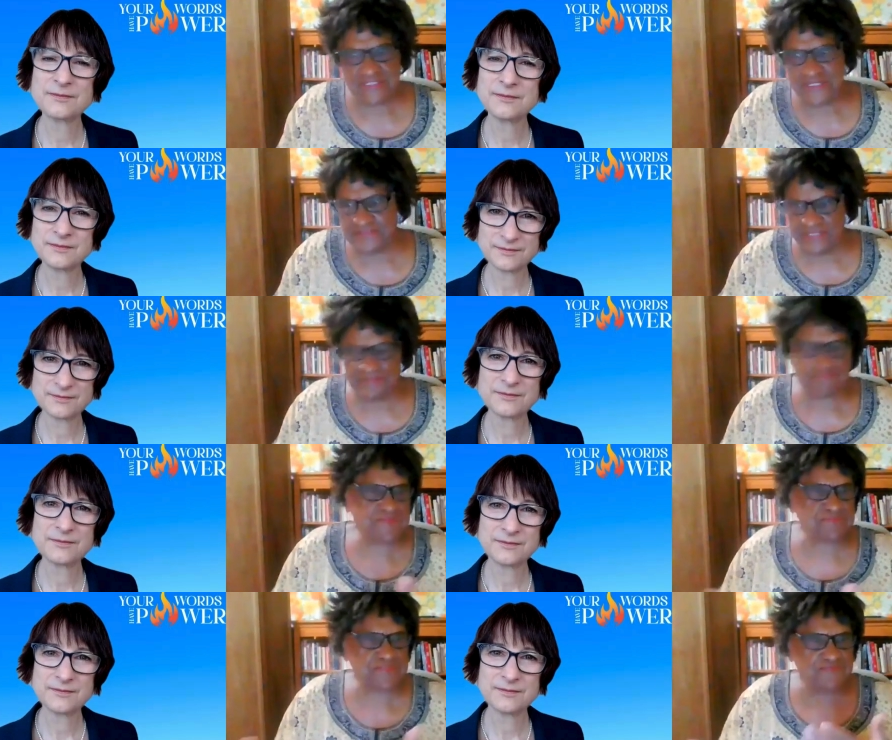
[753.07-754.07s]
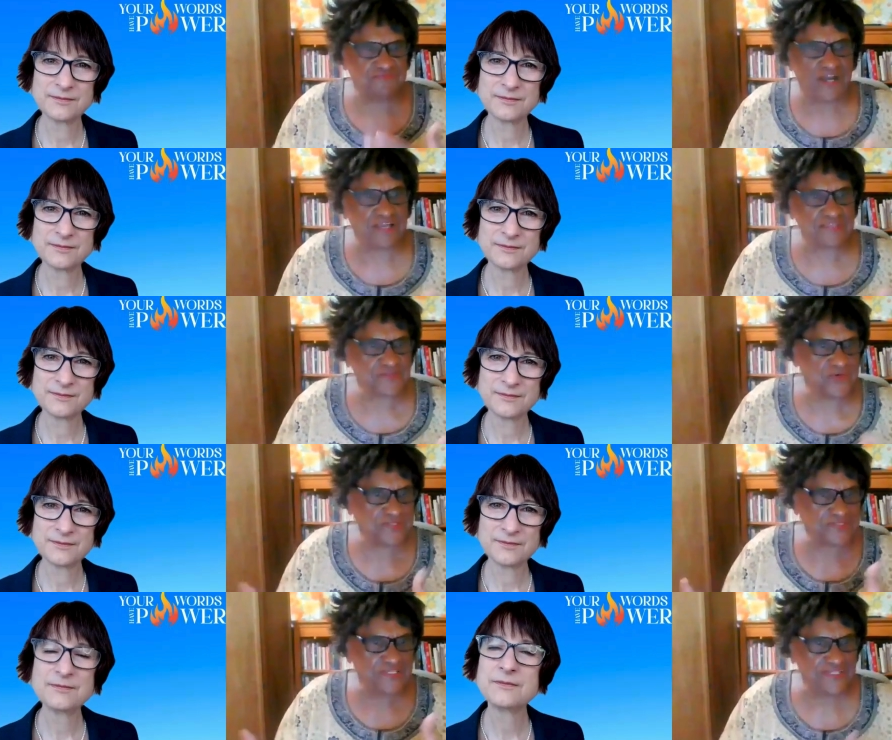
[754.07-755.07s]
Speaker 1: Tell give them some advice on
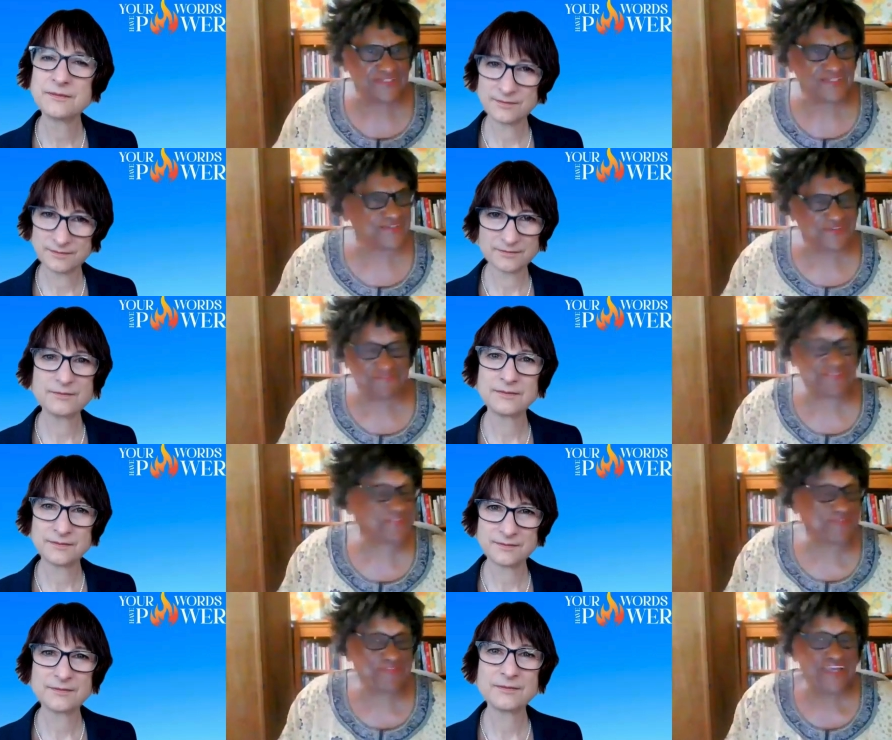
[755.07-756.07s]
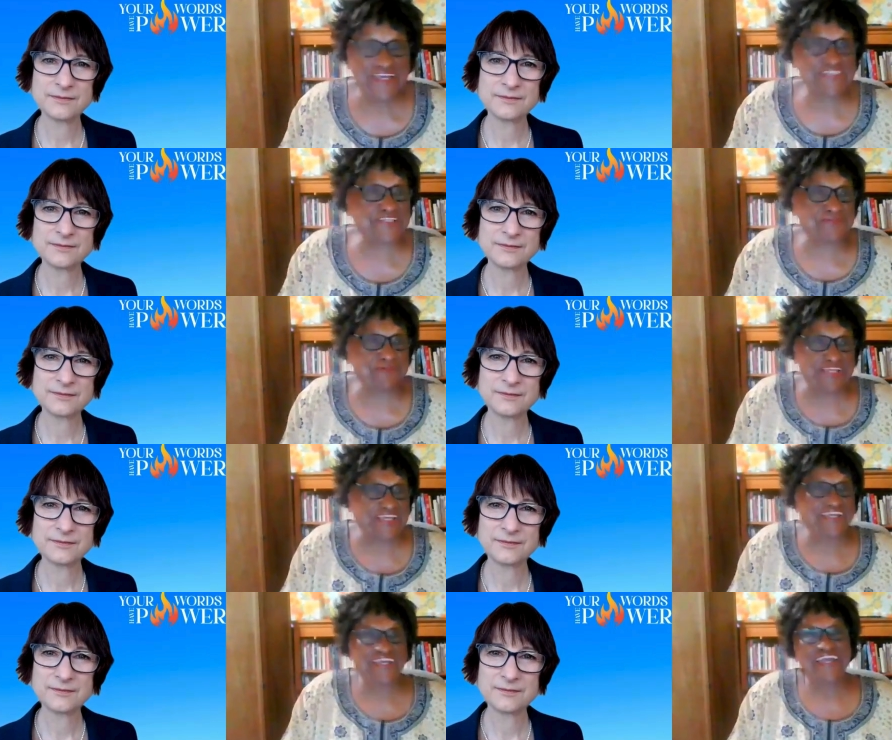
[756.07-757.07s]
what they need to do. This just
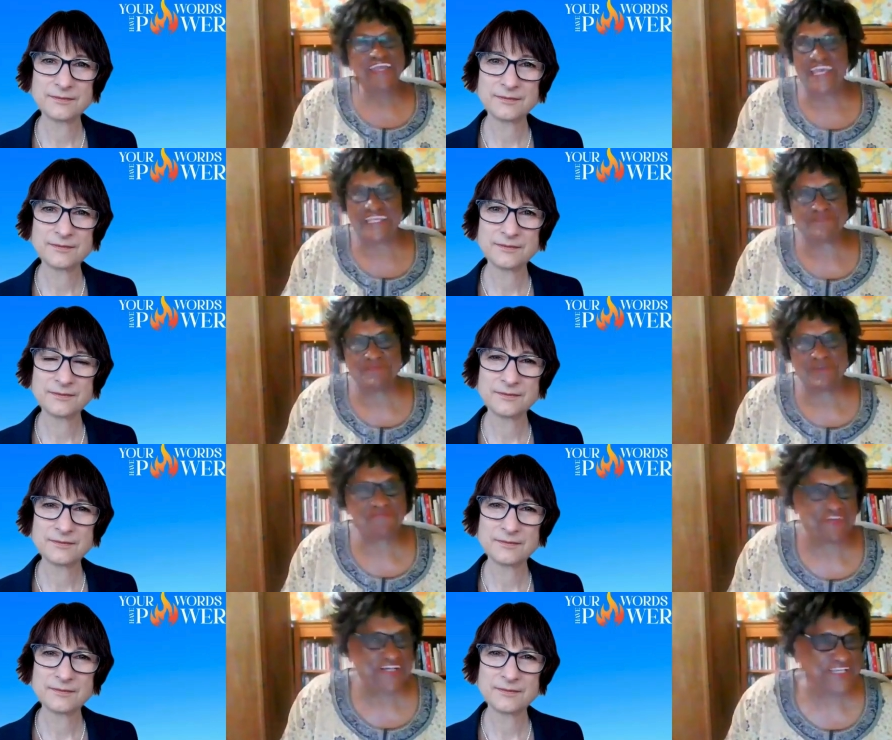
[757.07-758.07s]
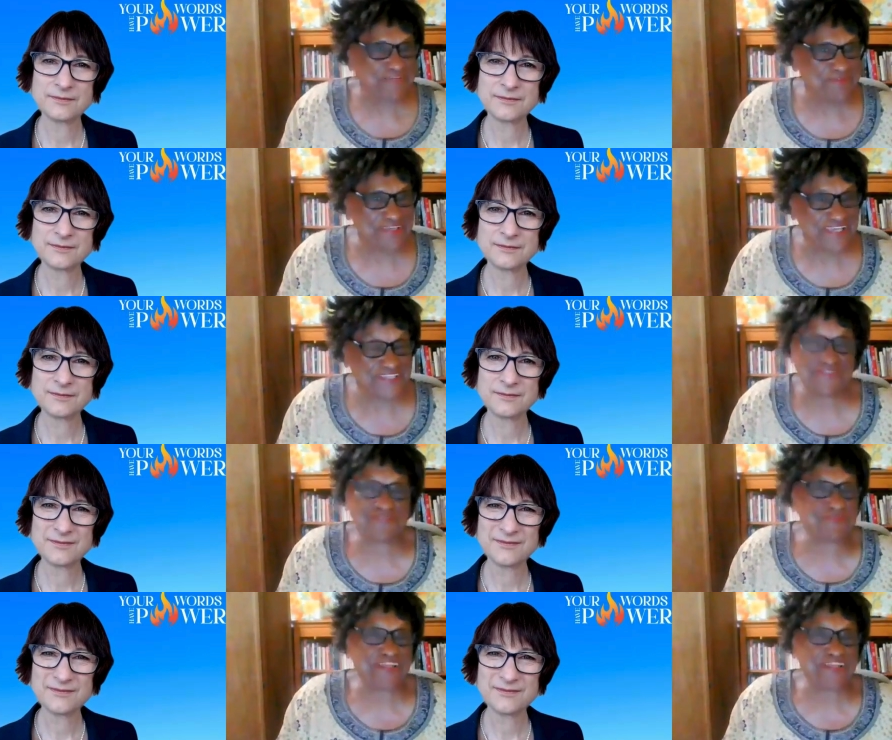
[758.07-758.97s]
really gets me funny. It's just